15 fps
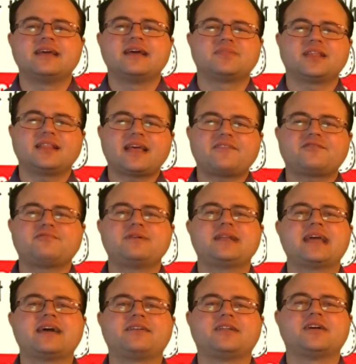the left we
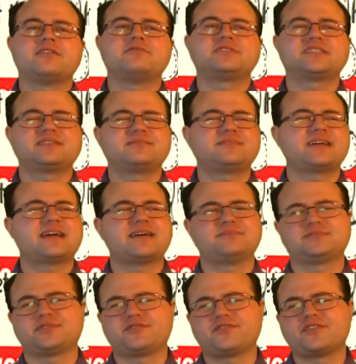now know
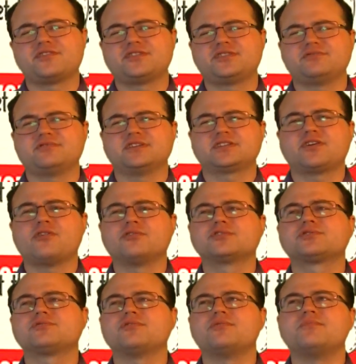sometimes referred to as
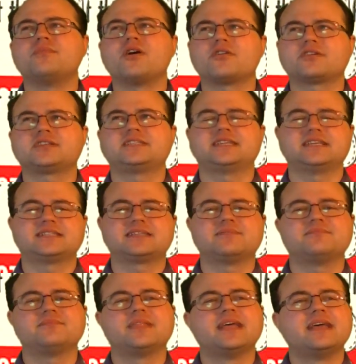cultural
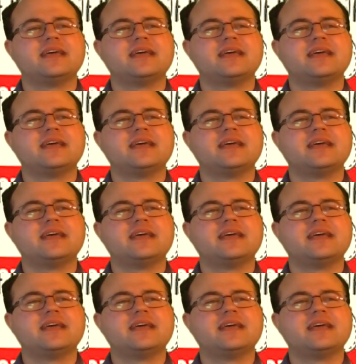Marxism.